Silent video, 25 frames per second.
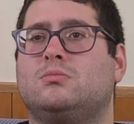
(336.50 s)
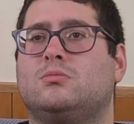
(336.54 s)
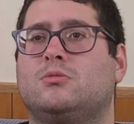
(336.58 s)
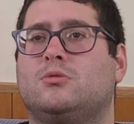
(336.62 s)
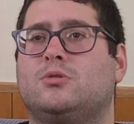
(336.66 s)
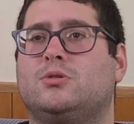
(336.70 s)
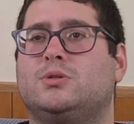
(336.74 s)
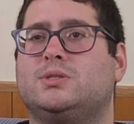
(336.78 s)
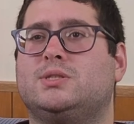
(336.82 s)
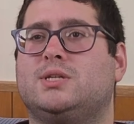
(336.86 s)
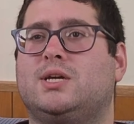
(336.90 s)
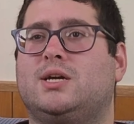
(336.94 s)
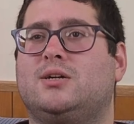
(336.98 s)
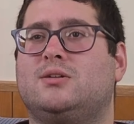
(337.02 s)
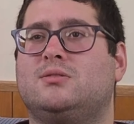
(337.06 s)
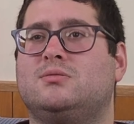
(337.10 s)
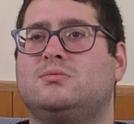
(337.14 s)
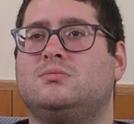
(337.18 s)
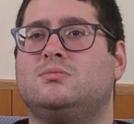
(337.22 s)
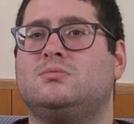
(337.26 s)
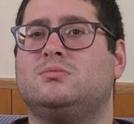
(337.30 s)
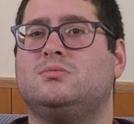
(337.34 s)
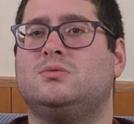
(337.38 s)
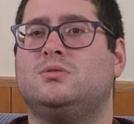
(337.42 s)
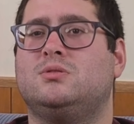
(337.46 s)
What is that?
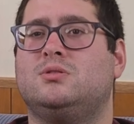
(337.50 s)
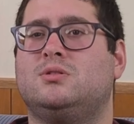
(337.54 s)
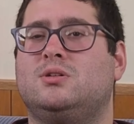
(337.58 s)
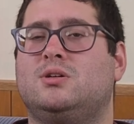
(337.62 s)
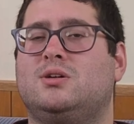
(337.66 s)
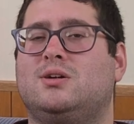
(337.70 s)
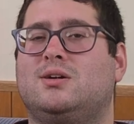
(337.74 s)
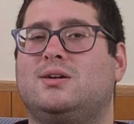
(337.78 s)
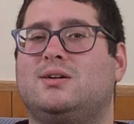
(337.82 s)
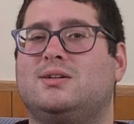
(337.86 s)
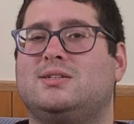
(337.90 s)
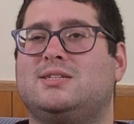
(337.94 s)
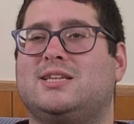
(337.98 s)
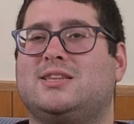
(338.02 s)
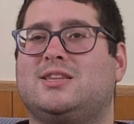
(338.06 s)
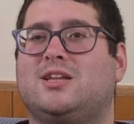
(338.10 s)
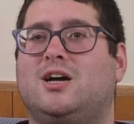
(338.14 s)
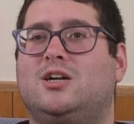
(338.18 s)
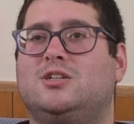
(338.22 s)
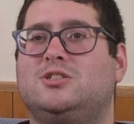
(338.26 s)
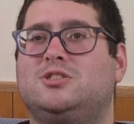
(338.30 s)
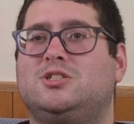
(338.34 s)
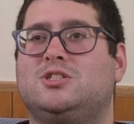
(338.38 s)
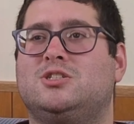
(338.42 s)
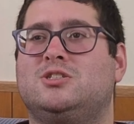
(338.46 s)
Is that the
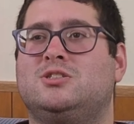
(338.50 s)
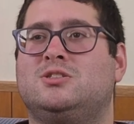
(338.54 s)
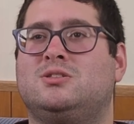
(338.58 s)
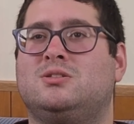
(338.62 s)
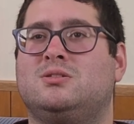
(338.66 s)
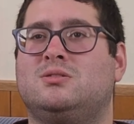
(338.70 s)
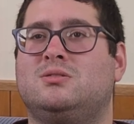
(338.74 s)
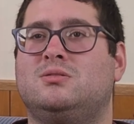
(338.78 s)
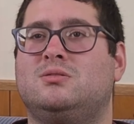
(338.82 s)
hunters?